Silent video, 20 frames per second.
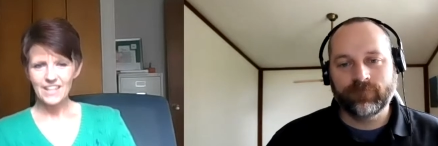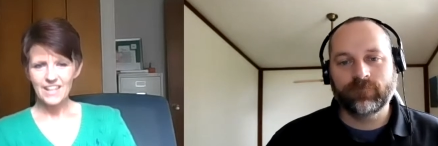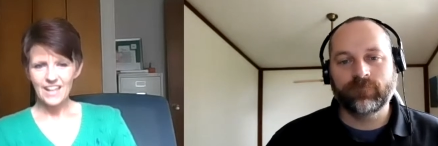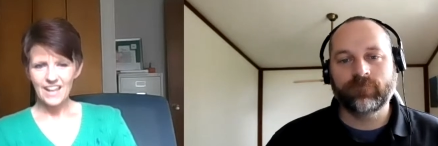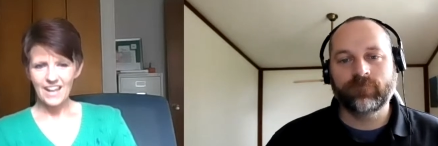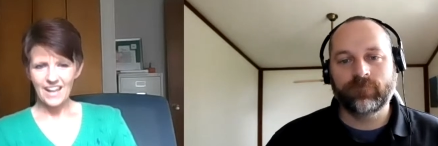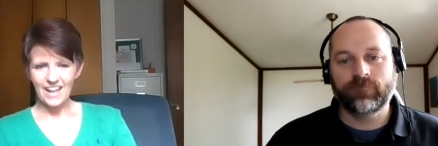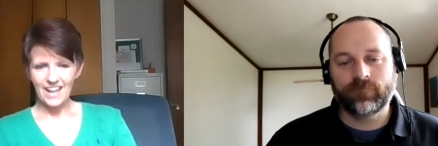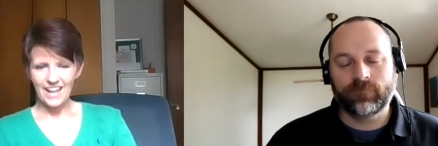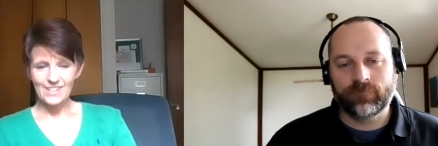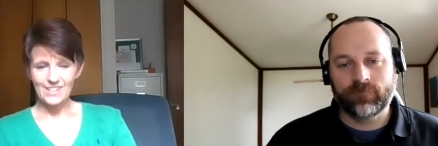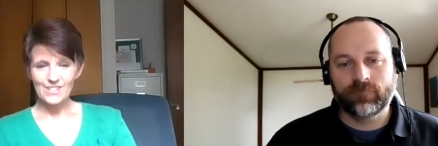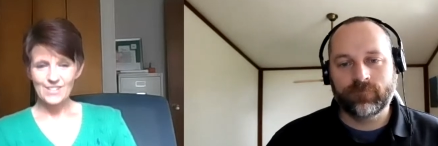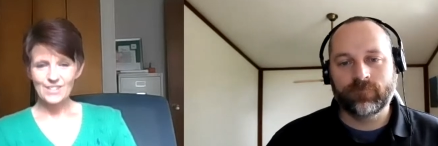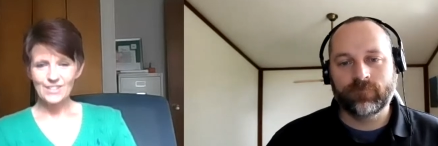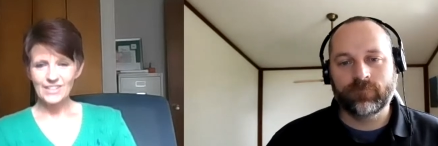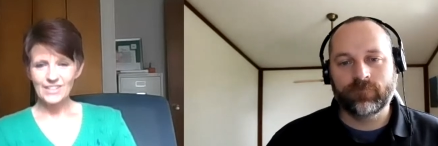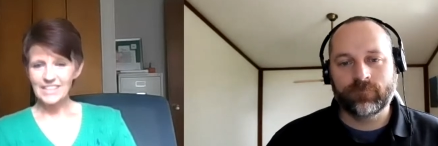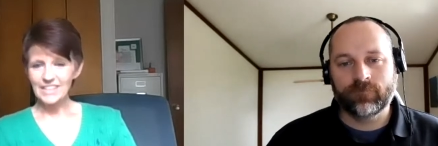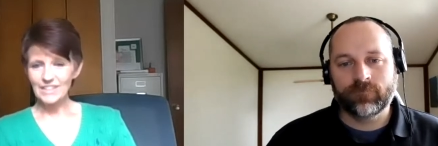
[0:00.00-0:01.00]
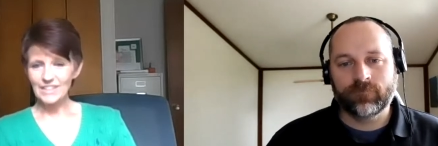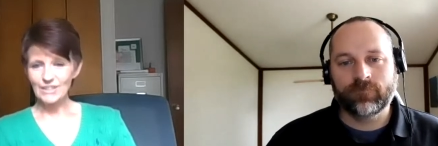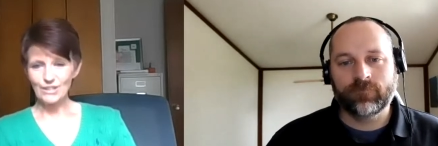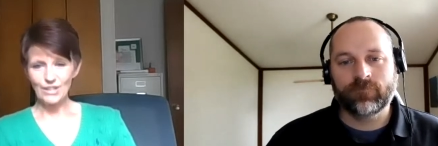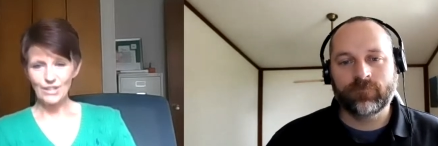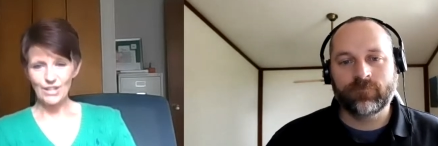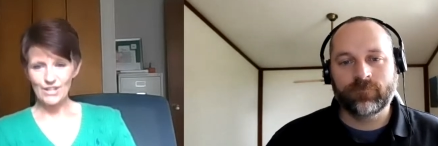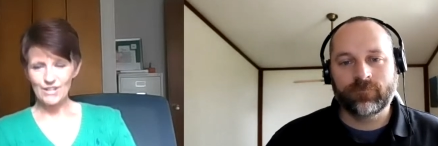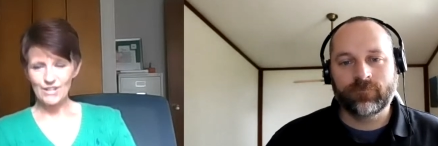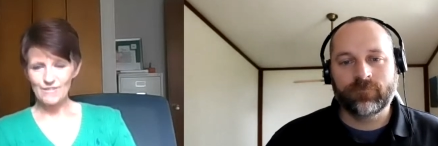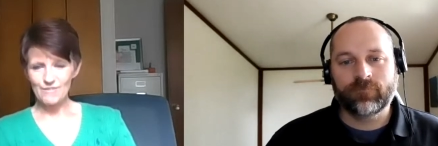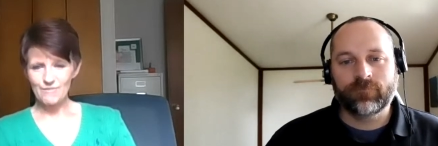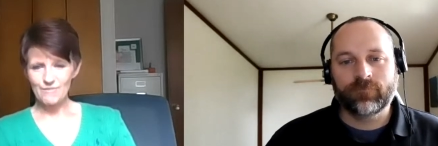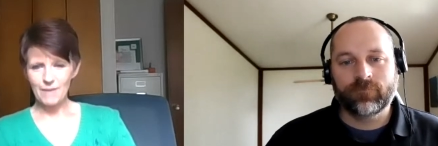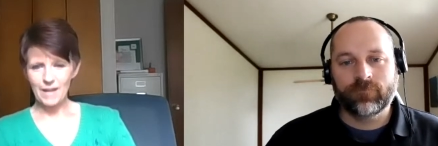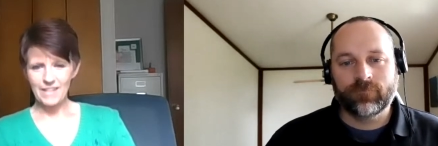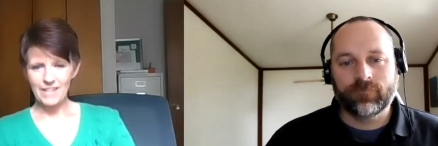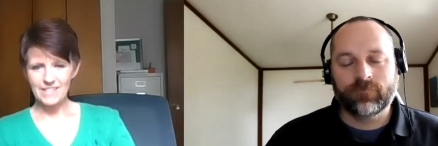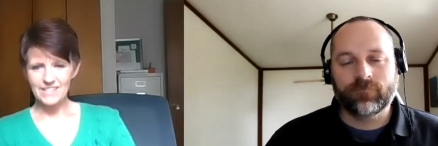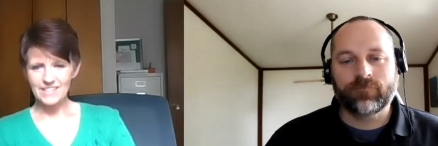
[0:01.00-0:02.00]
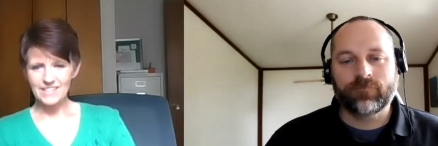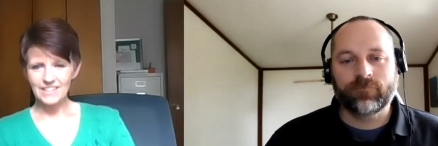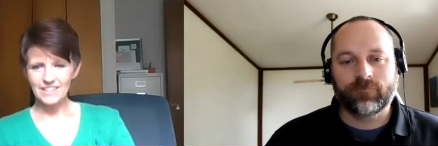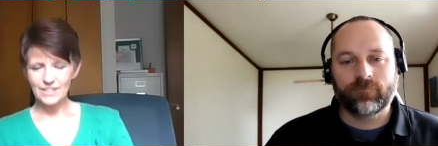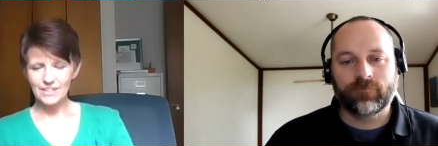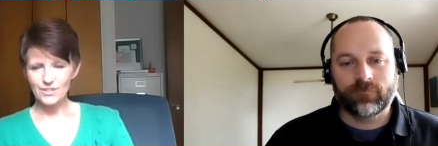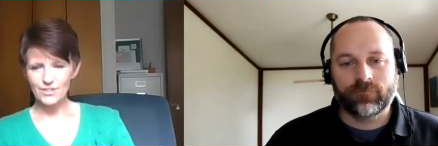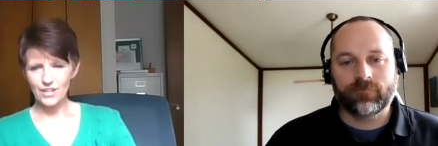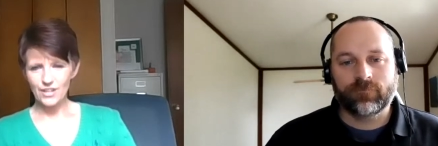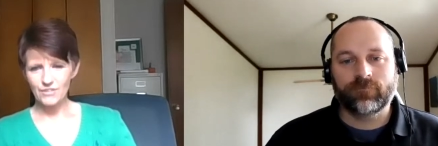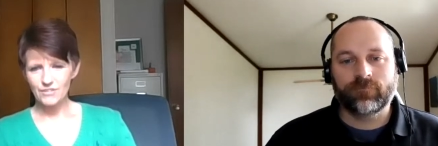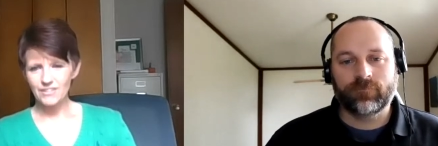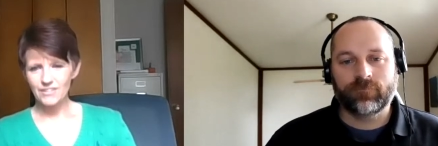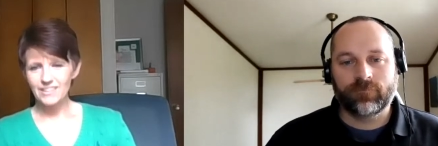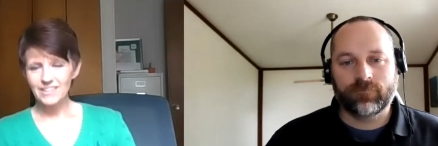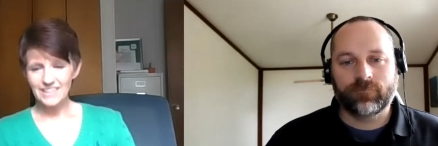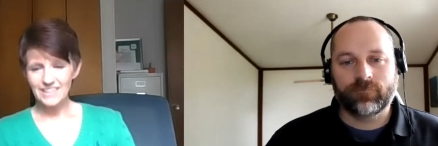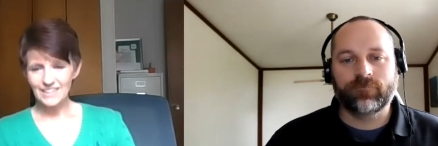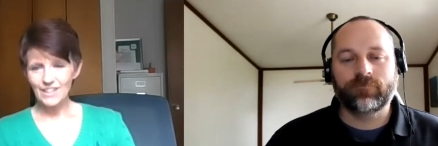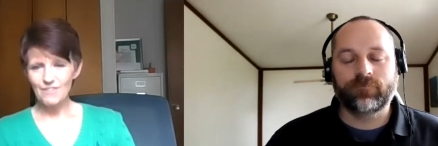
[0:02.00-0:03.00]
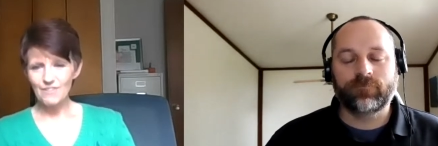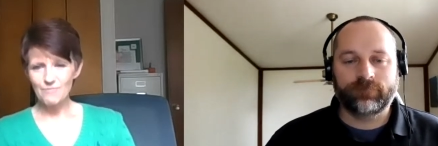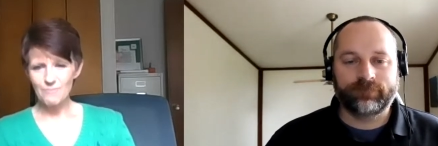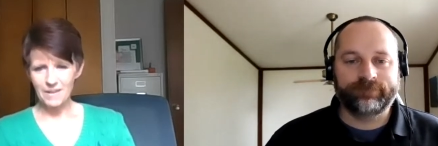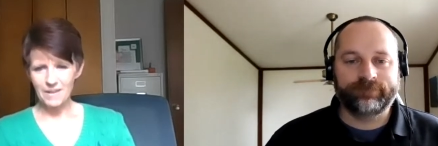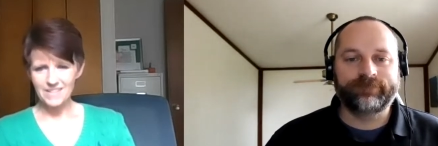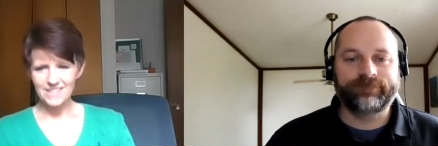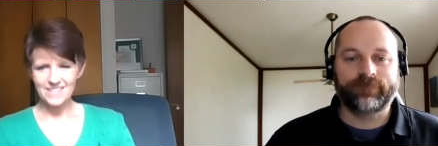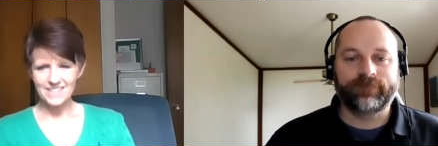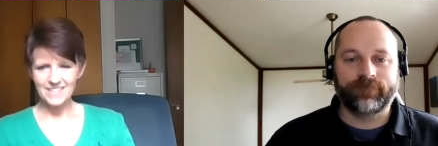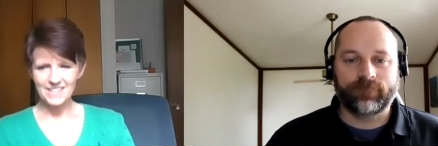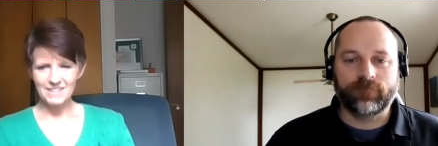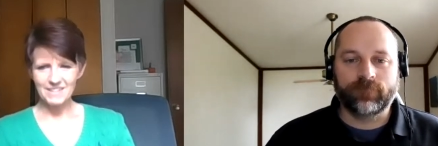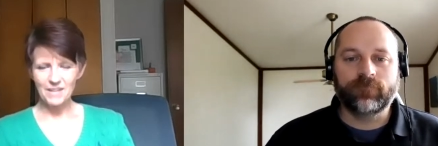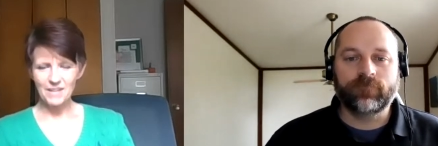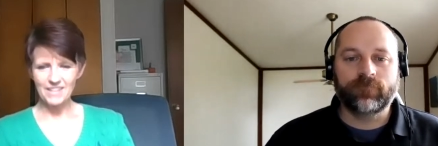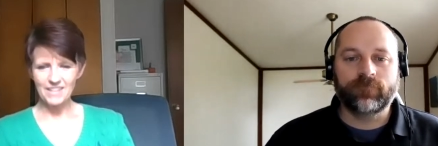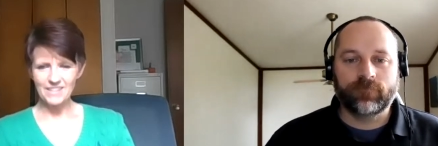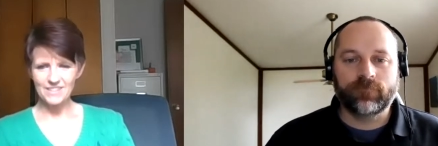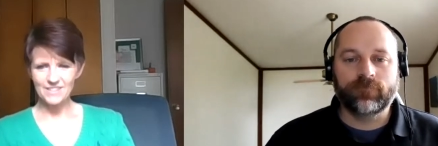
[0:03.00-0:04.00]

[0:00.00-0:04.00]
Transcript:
Speaker 1: I actually love medicine, like genuinely love medicine, and